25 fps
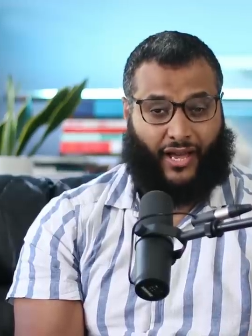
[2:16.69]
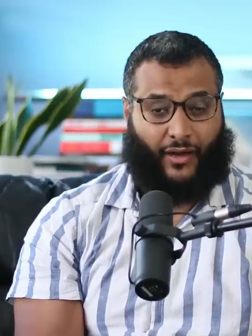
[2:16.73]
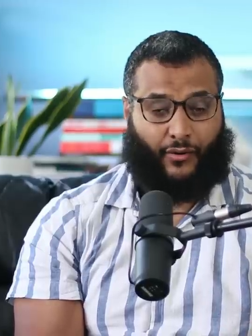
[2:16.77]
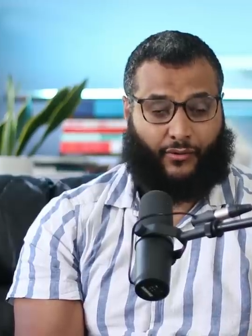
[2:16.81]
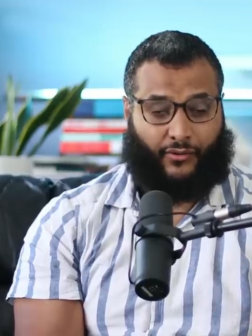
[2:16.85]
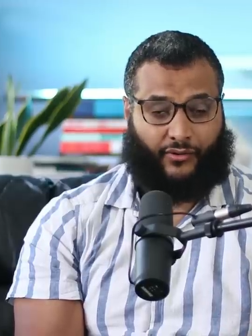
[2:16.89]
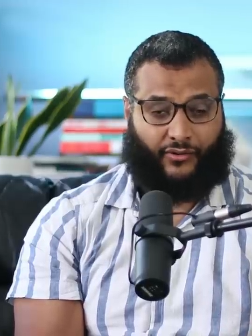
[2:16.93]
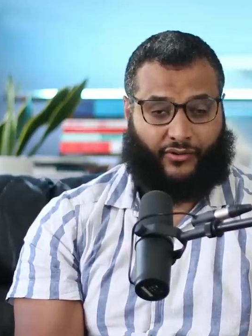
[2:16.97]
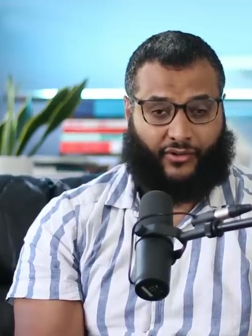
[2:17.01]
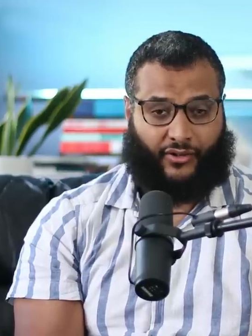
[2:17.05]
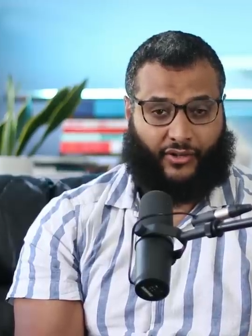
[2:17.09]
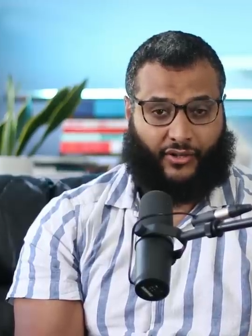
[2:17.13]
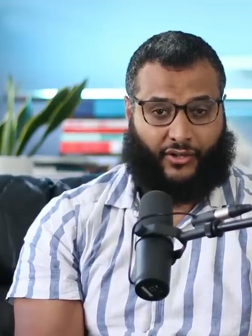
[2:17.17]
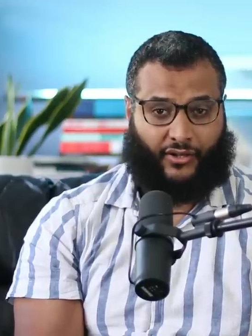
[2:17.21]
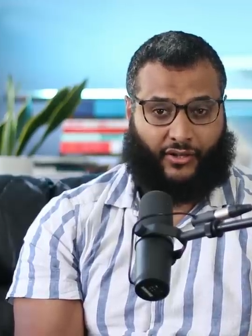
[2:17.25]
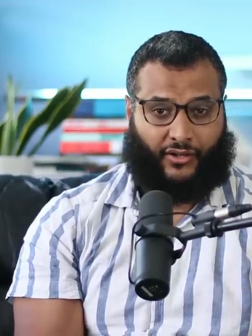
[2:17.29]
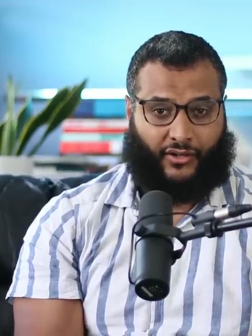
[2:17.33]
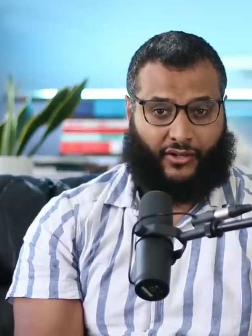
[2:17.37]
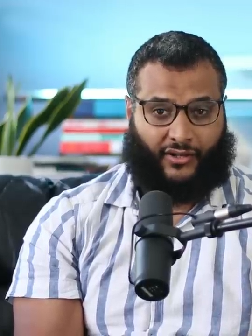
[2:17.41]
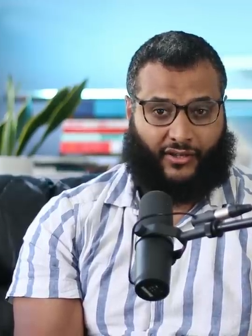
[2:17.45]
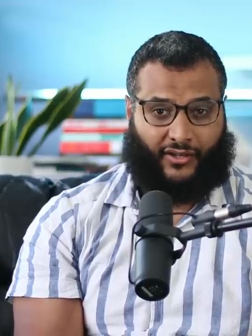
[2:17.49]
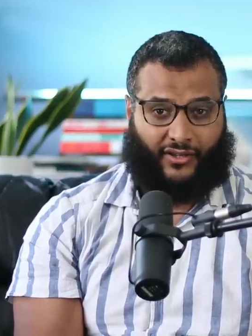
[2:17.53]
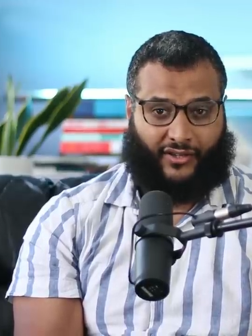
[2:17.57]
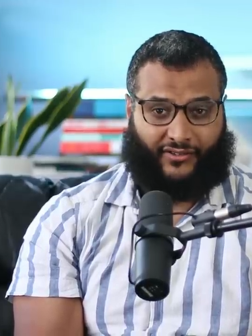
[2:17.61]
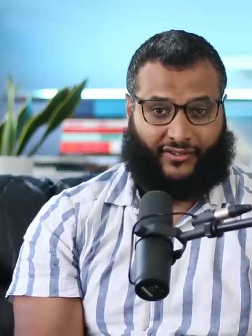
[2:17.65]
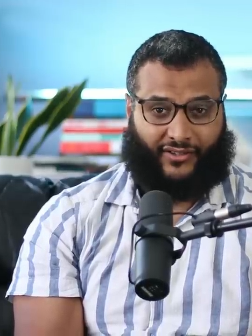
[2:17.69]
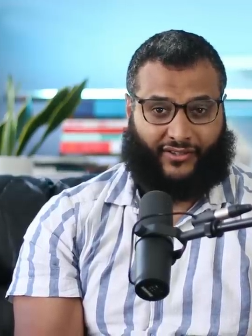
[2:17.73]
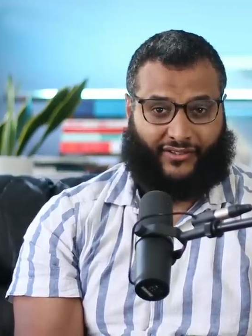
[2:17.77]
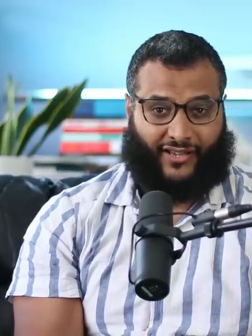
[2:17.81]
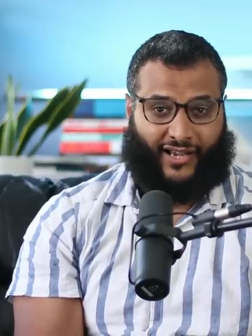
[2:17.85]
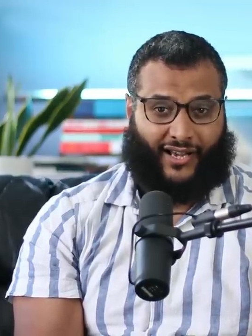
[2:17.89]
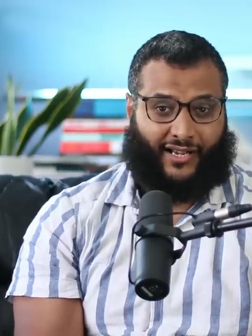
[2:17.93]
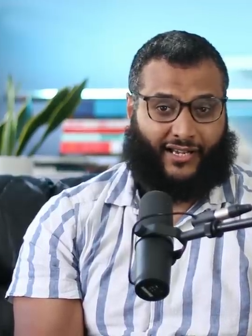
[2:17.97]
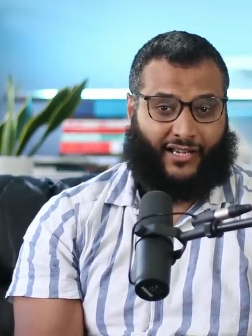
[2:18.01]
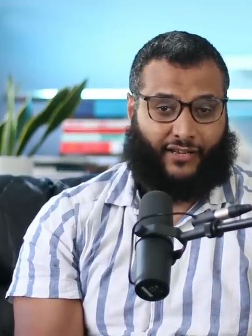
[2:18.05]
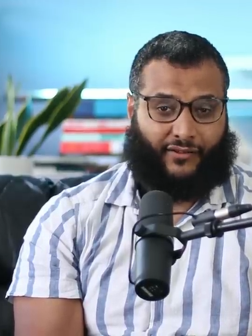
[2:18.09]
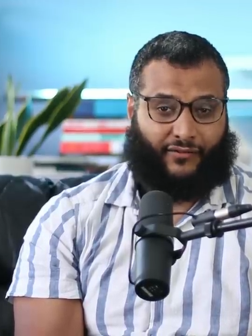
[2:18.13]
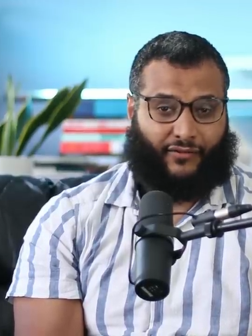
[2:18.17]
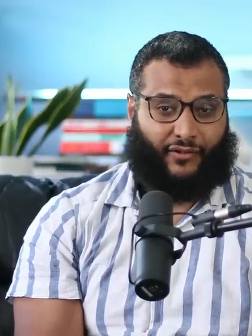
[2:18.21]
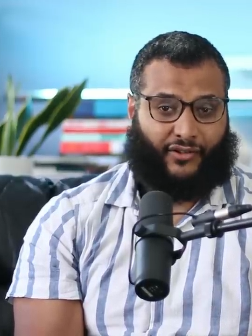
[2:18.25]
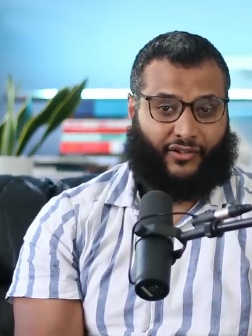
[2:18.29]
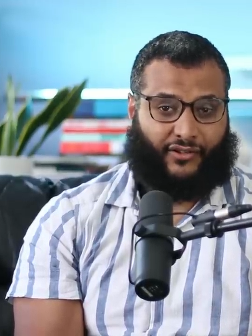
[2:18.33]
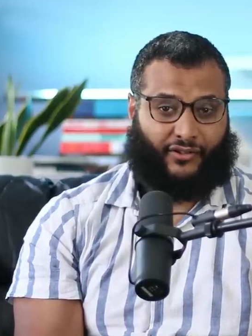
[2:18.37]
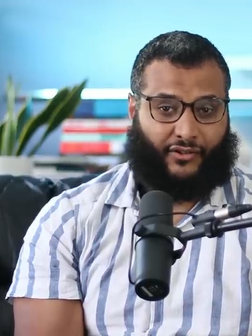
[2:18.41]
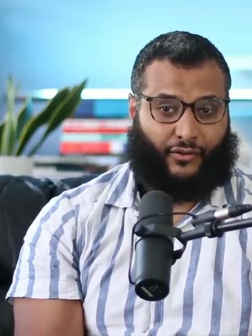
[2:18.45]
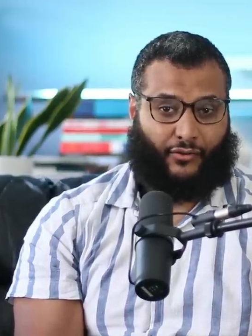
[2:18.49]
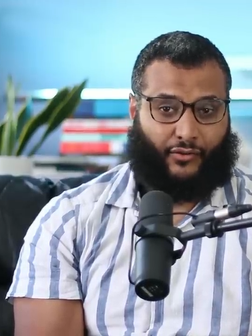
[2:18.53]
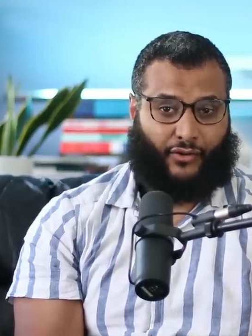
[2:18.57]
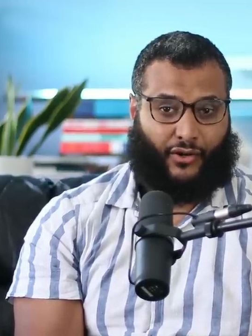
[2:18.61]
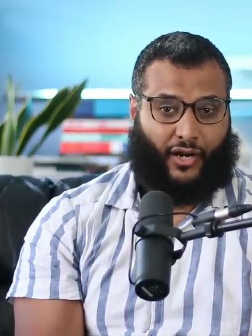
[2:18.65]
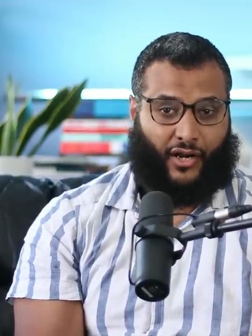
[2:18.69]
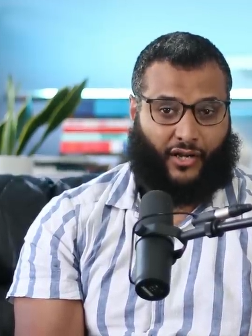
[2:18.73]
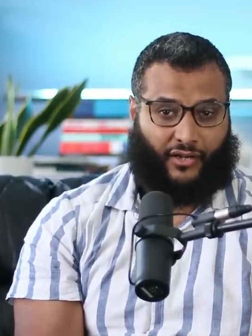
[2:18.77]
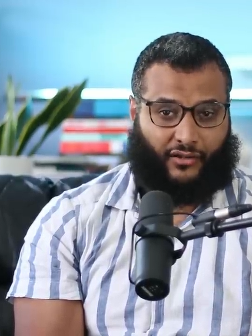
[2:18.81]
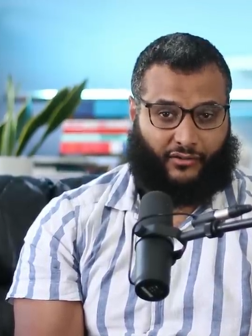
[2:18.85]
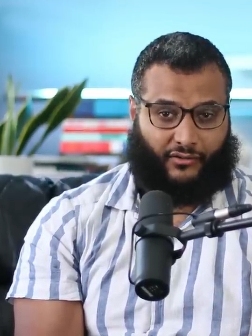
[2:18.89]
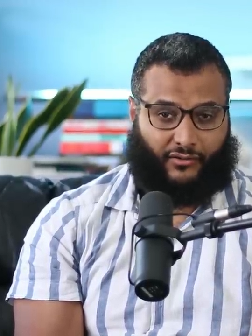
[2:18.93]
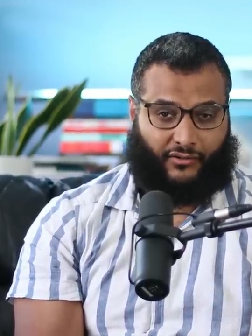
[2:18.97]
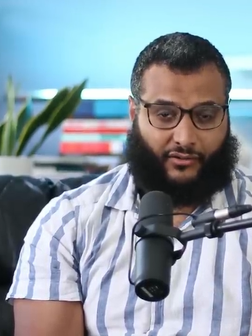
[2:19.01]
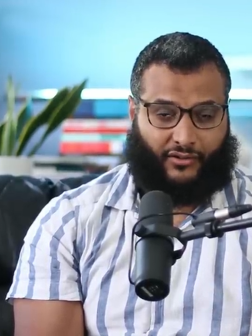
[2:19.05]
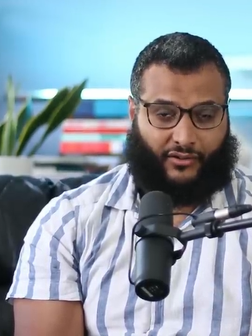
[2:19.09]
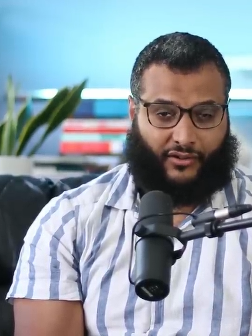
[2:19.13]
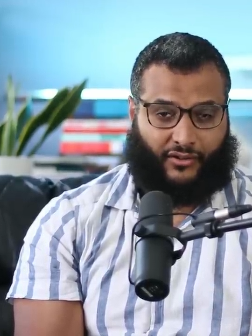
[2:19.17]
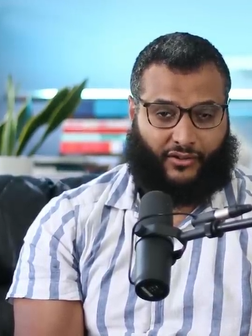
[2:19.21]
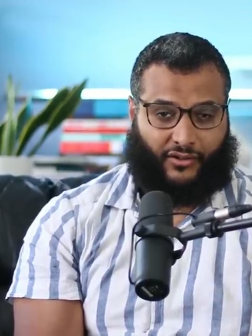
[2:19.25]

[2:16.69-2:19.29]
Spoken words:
ours, is exactly a verse in the Quran.